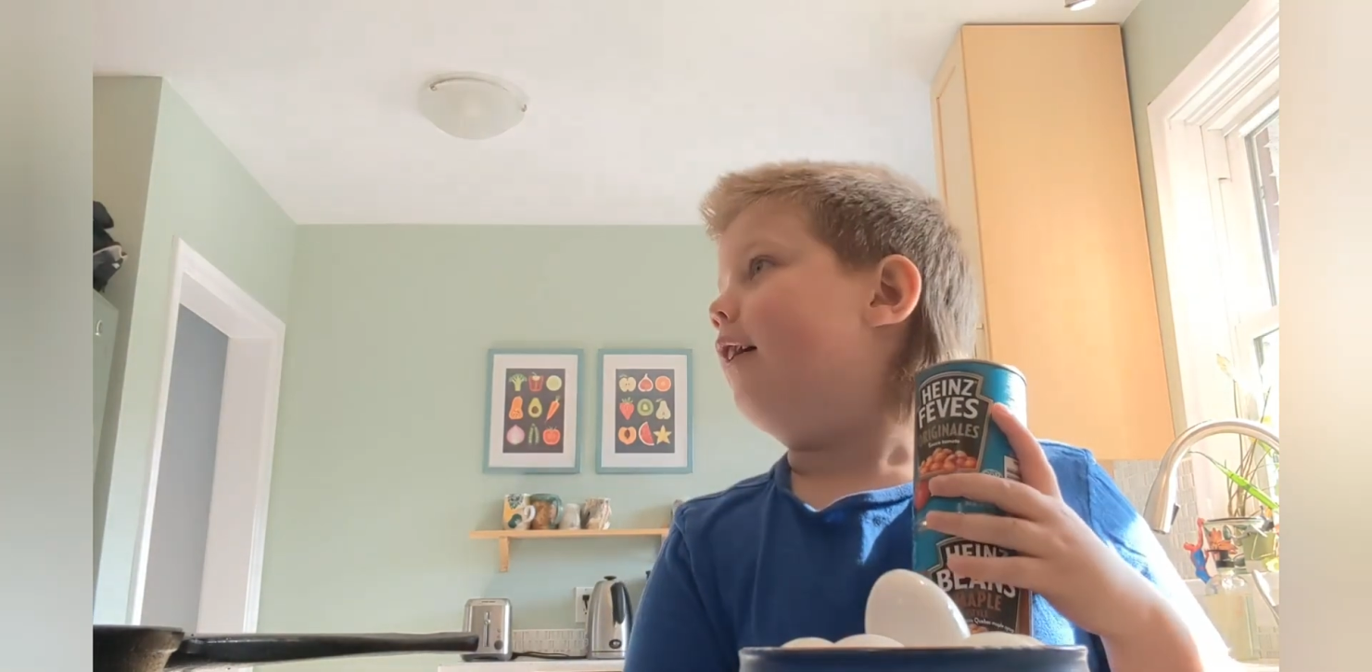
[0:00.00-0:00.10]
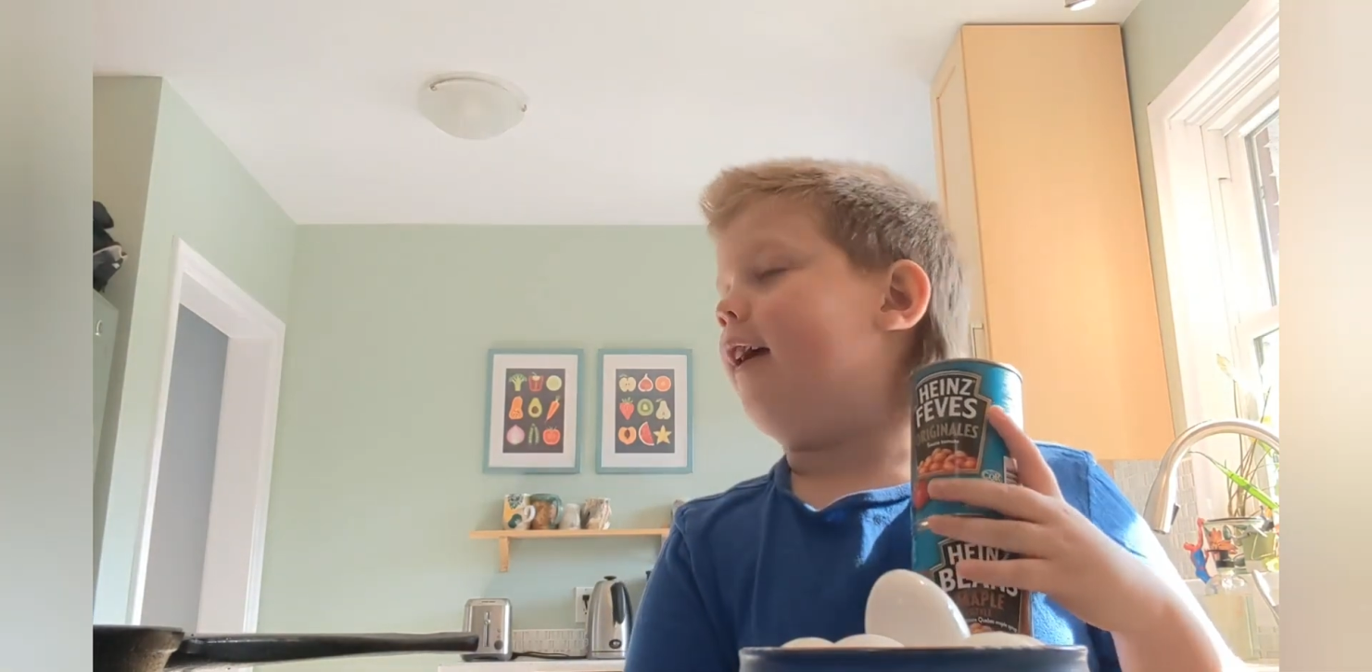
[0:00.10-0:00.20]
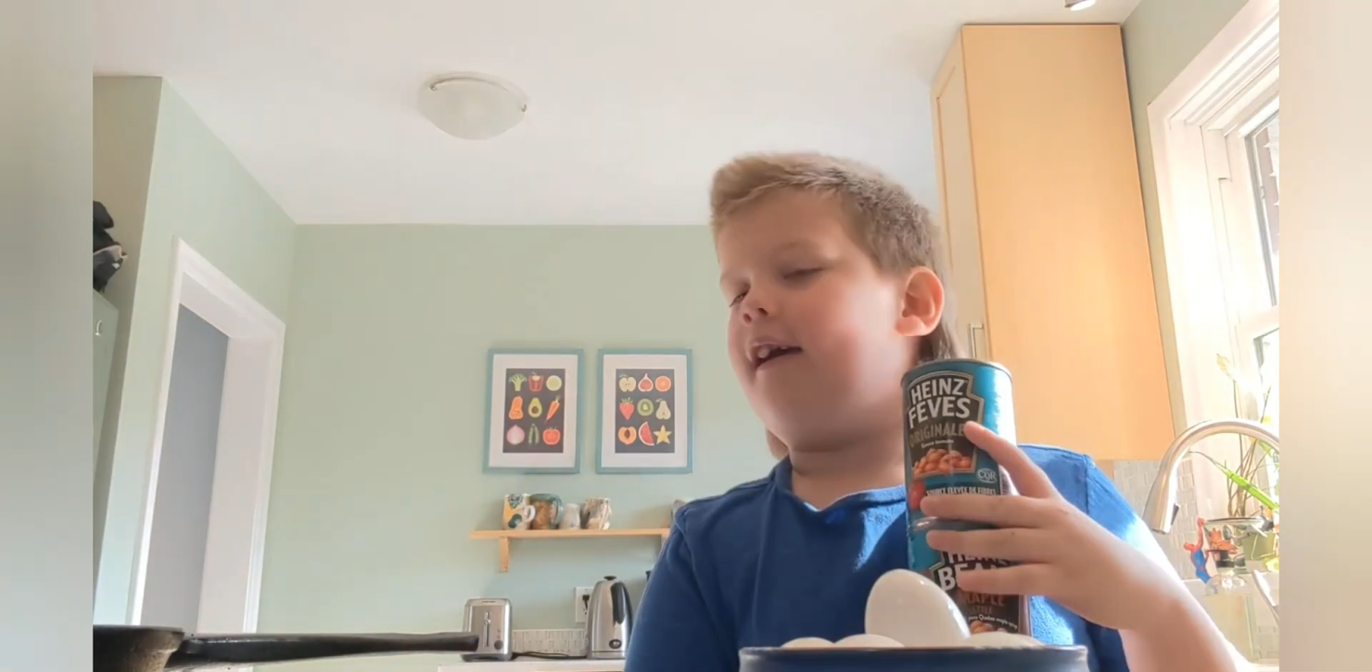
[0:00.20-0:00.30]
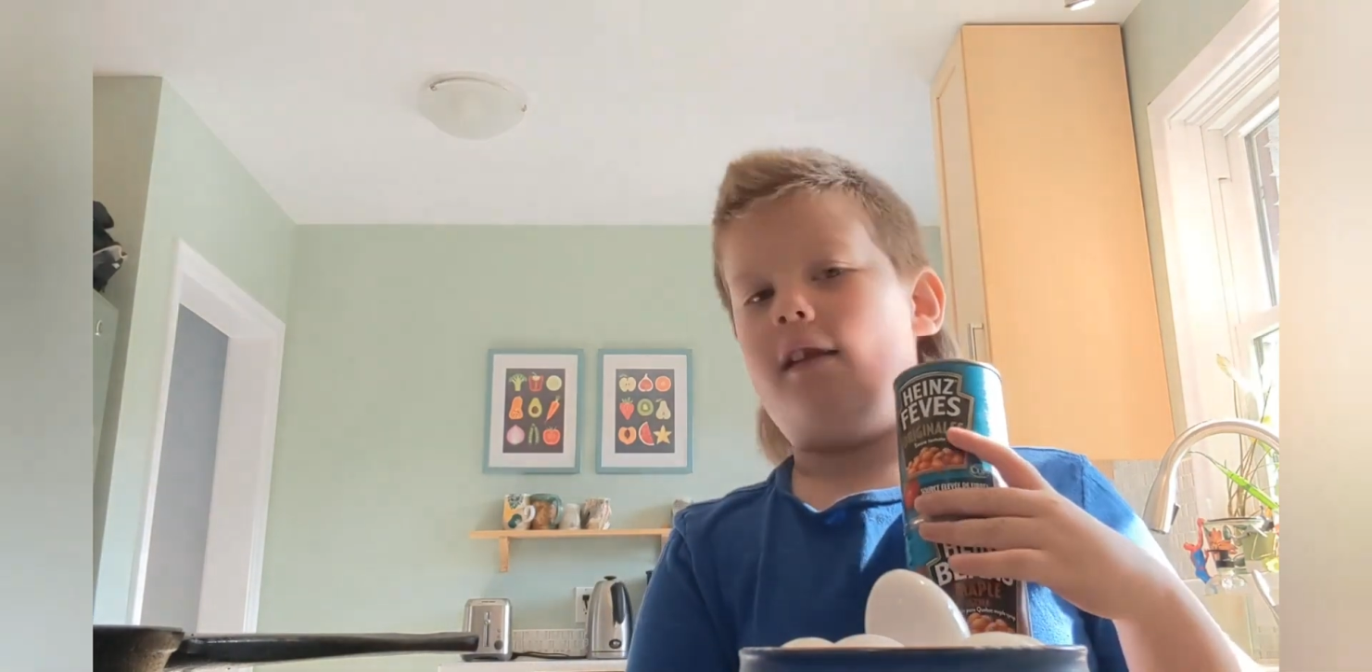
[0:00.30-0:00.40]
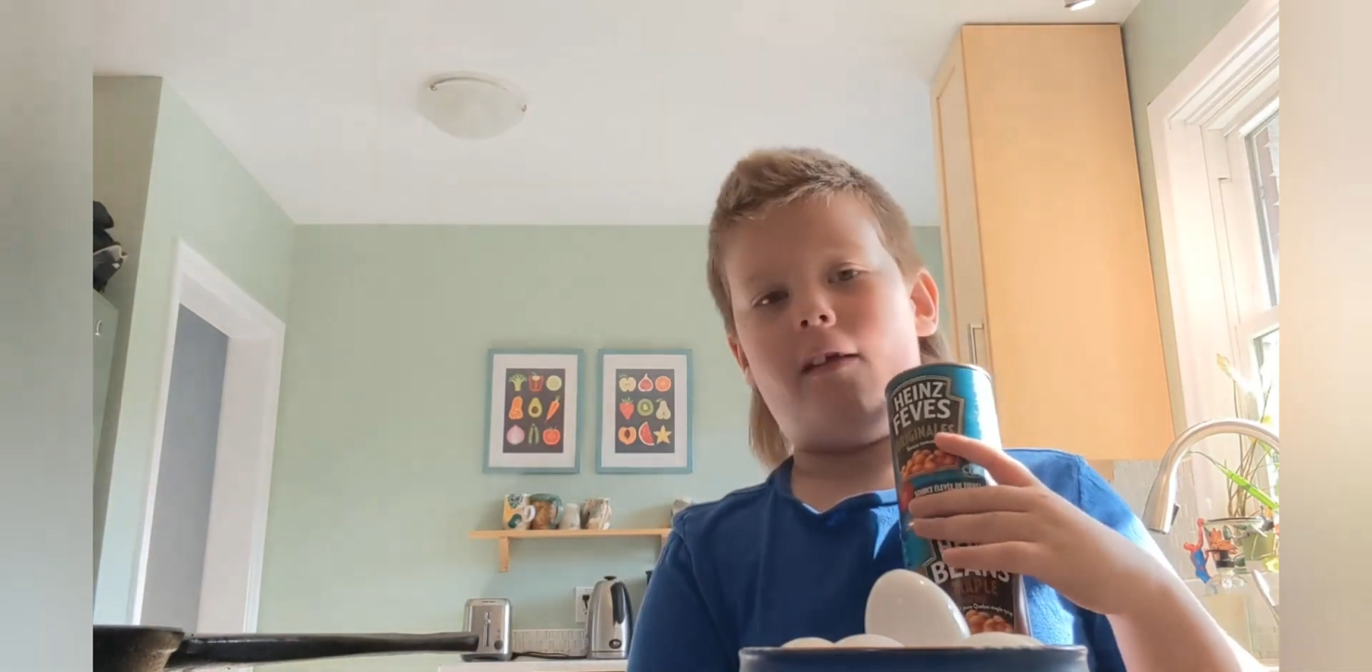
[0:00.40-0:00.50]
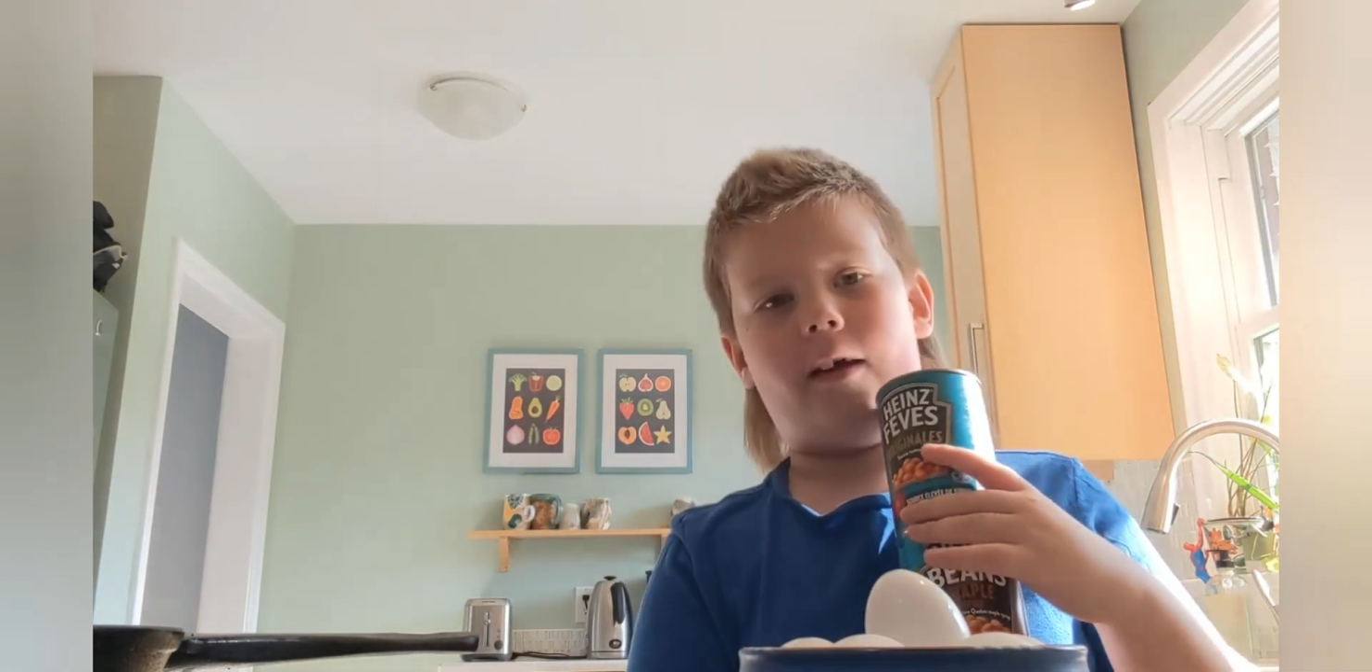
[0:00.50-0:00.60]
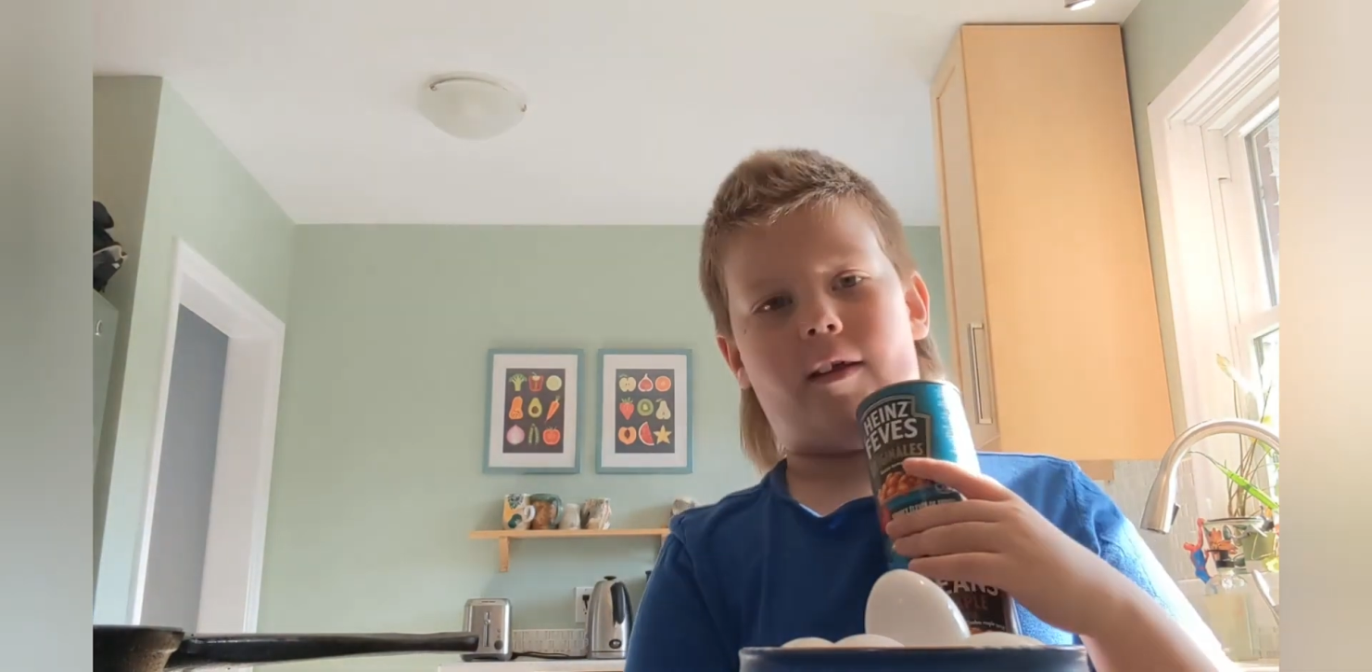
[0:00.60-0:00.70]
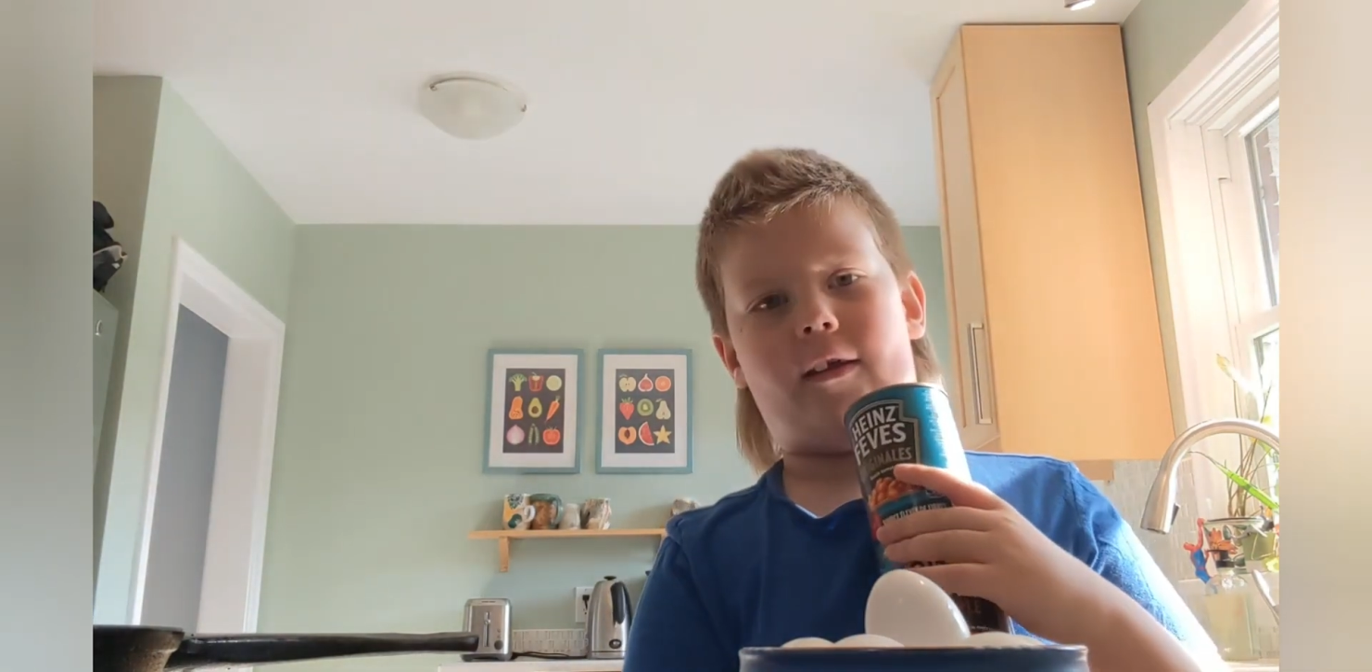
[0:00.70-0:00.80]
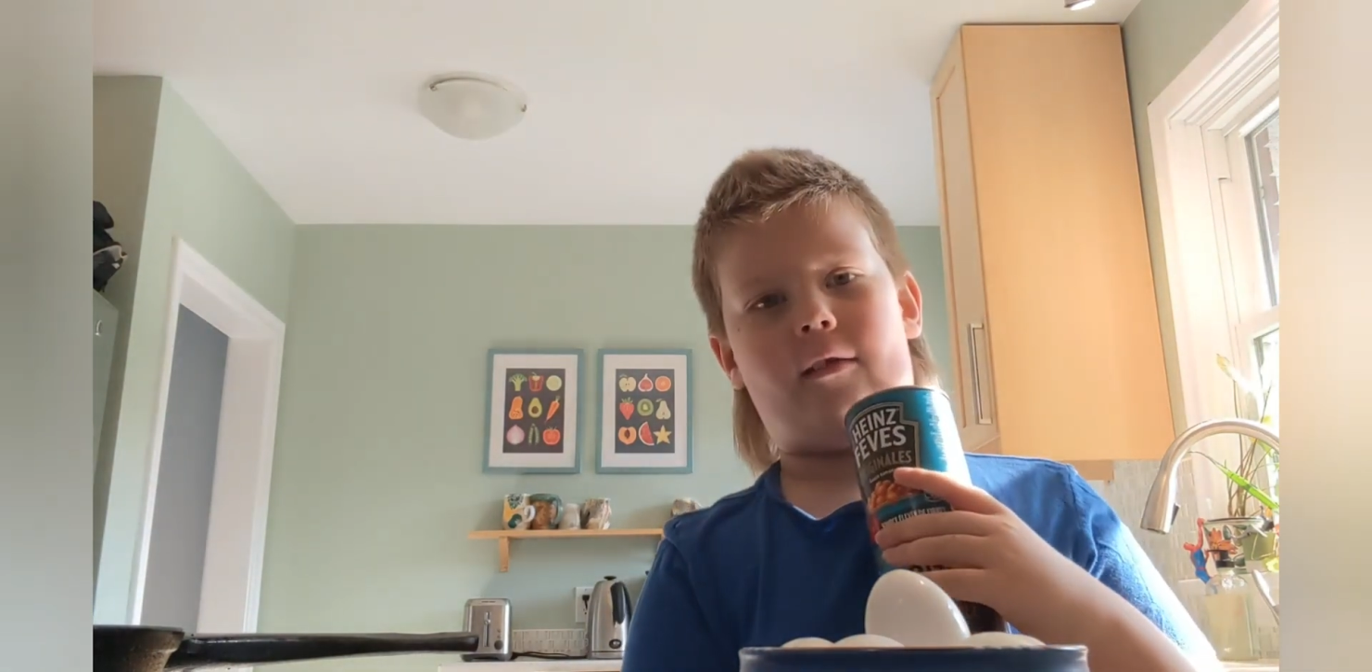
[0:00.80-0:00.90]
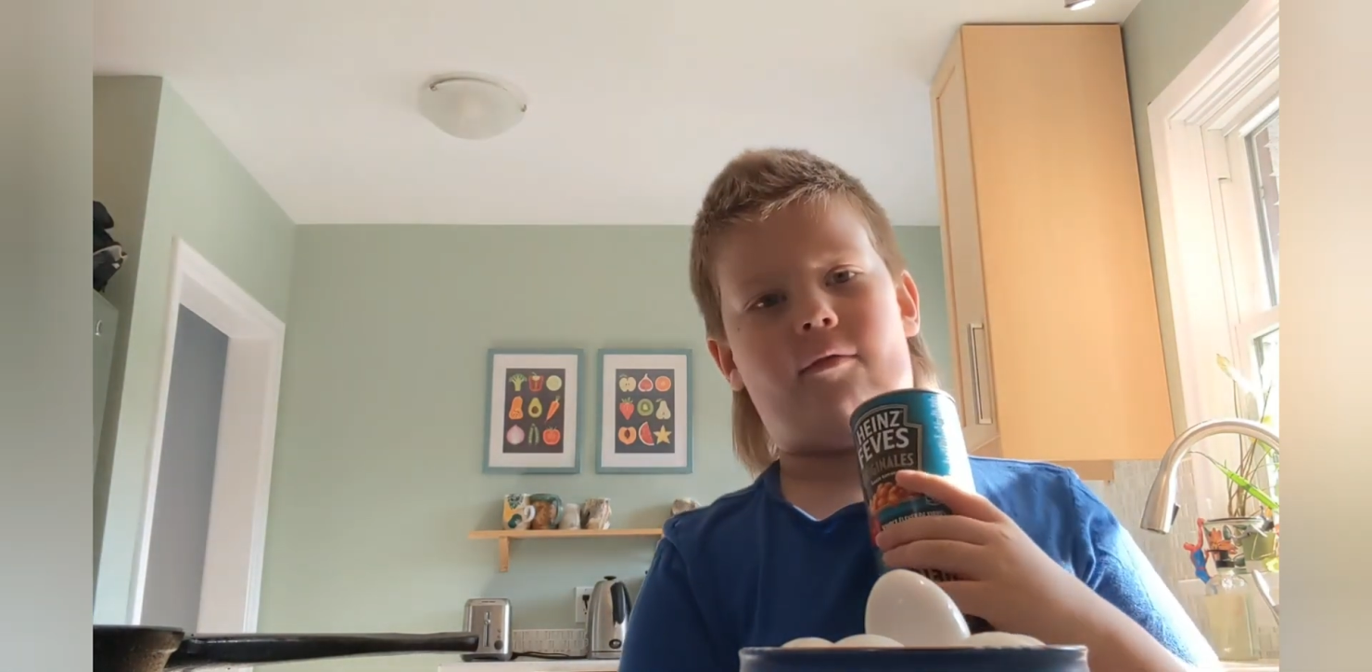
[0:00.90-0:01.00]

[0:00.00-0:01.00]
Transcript: cans because it's